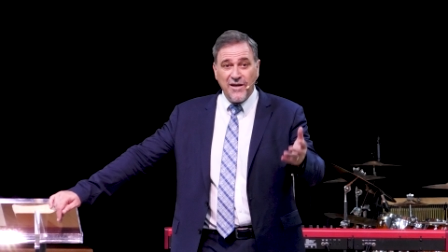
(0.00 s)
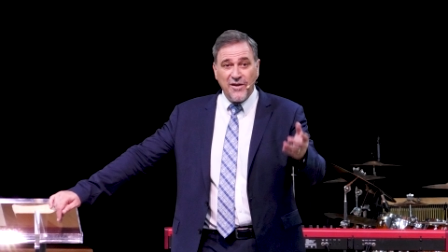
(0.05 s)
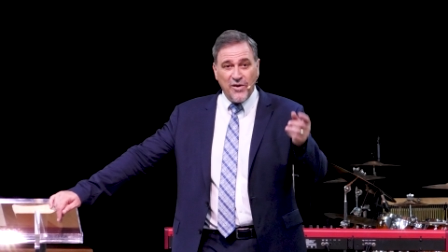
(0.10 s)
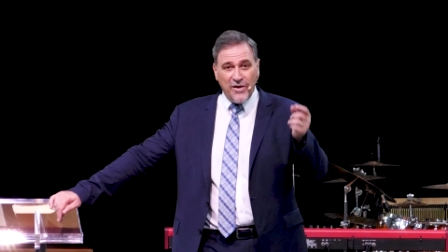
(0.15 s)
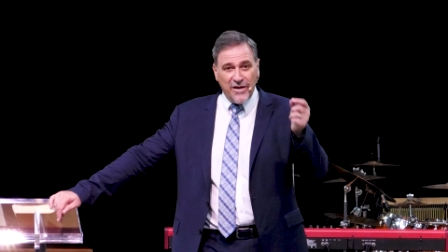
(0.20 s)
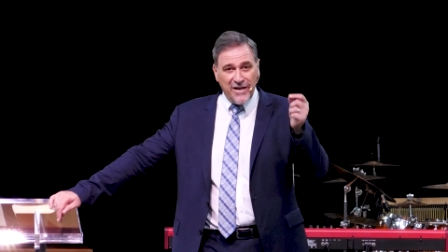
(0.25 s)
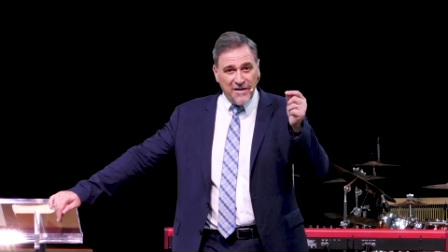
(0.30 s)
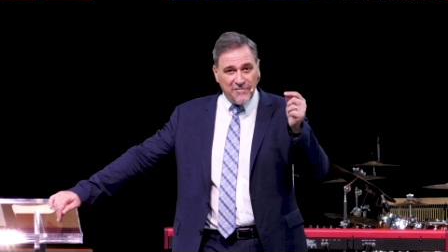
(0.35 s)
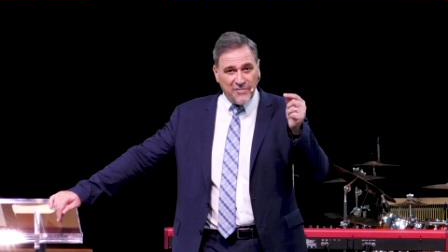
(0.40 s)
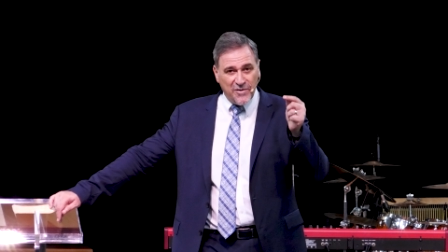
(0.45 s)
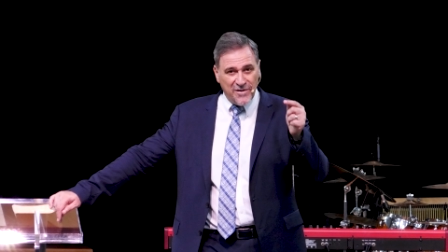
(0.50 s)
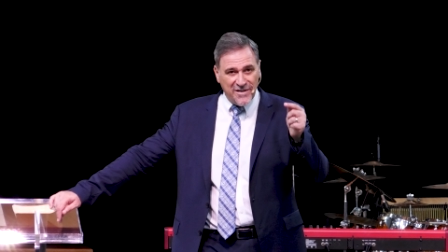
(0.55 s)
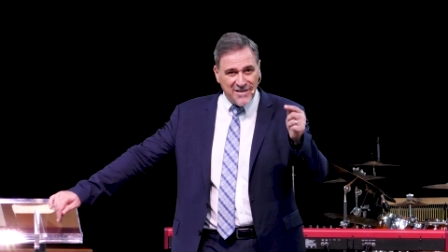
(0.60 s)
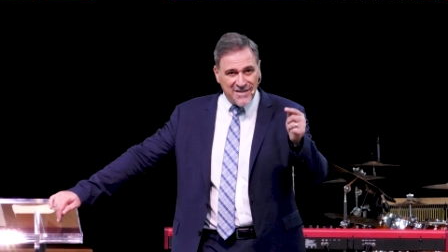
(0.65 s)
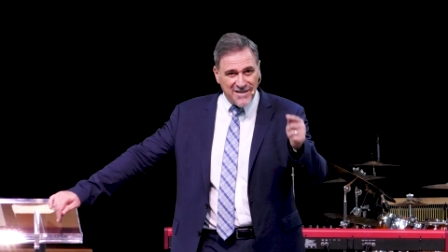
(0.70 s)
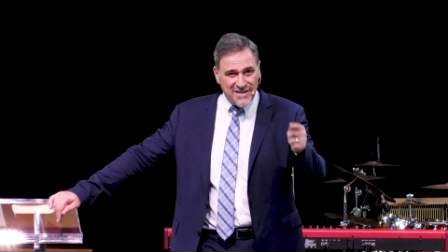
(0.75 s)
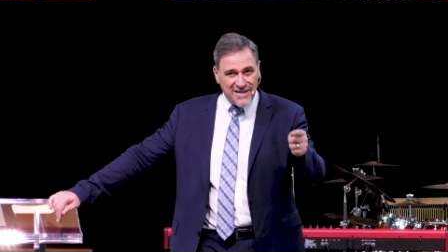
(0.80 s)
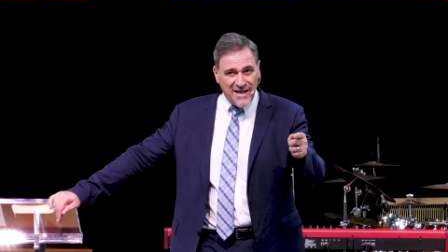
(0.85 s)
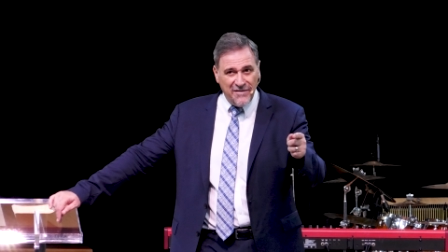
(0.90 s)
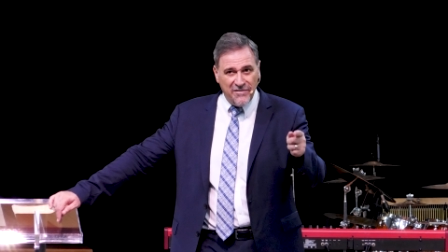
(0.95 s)
you're going to have to
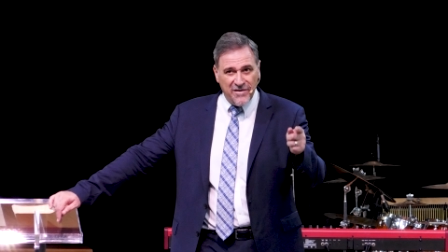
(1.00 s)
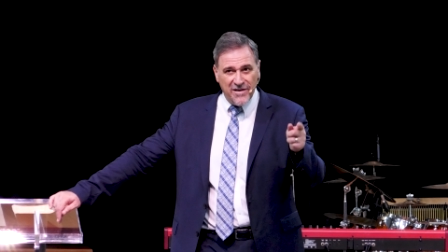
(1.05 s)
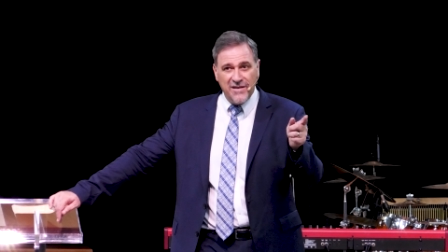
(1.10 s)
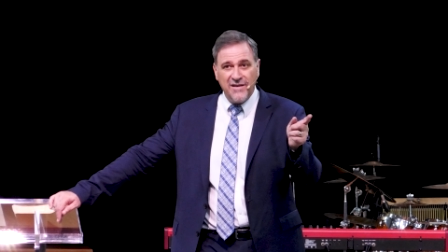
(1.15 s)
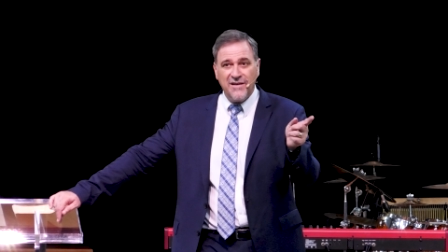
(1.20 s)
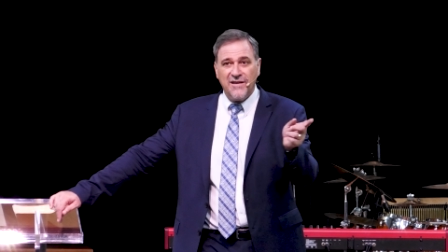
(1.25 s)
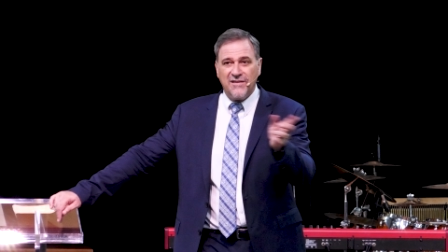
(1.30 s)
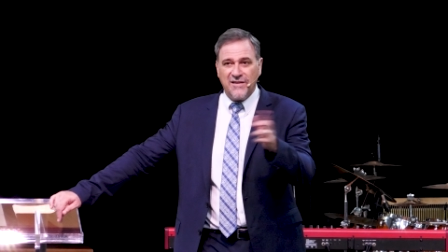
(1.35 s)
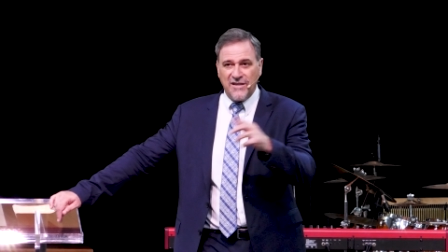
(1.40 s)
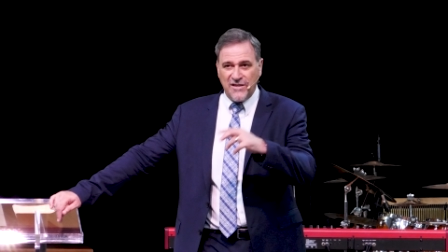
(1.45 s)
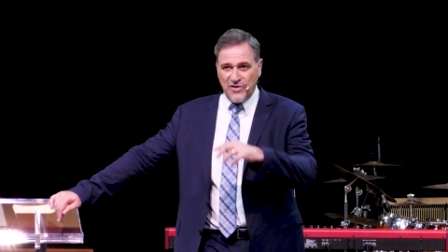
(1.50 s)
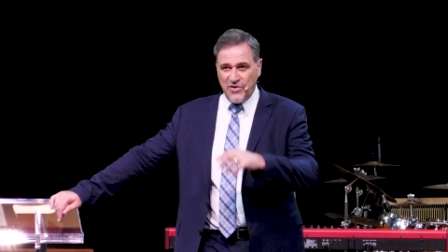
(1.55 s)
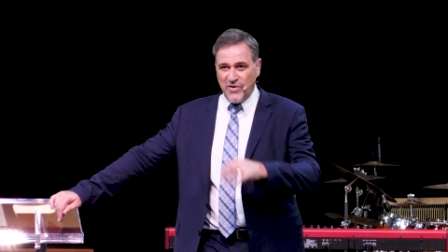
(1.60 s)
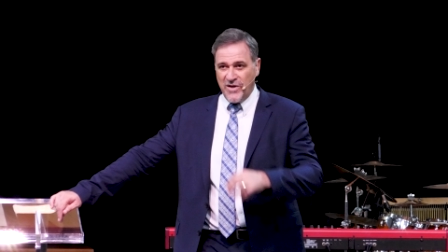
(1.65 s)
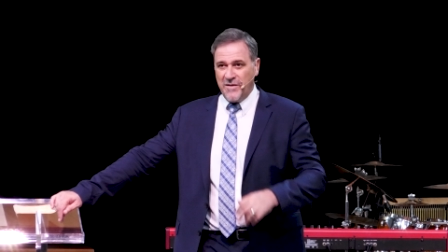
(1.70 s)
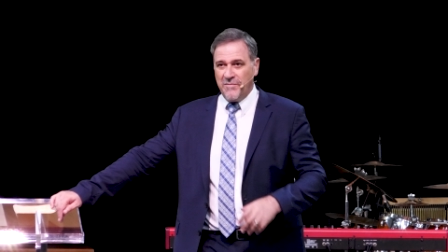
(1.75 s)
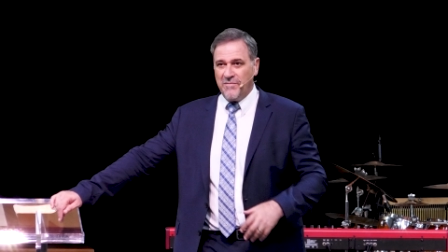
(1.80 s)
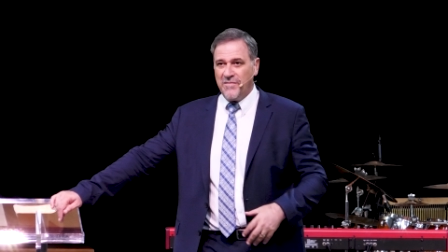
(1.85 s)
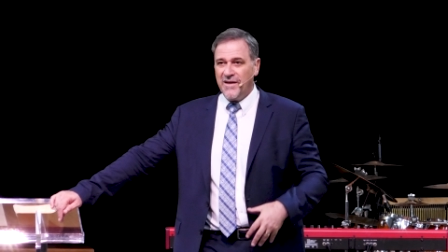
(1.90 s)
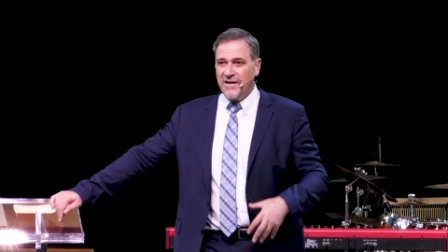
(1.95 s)
discover the
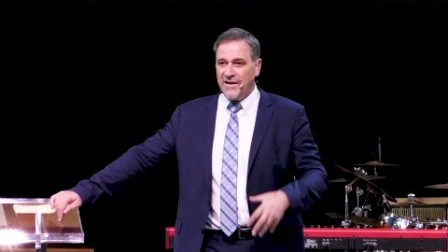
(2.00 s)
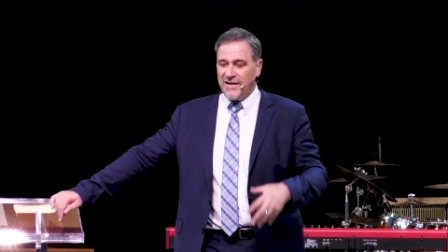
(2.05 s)
dream,